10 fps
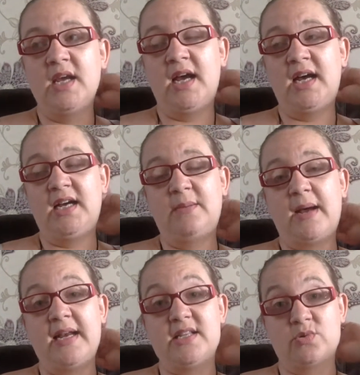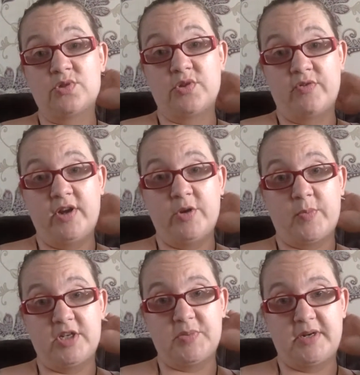And it's also a really good
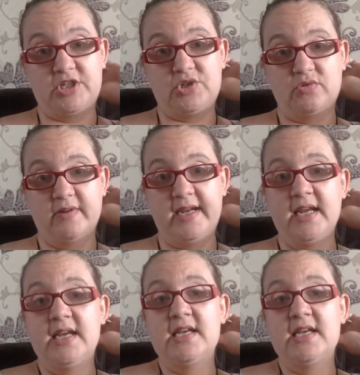one to wear as jewellery.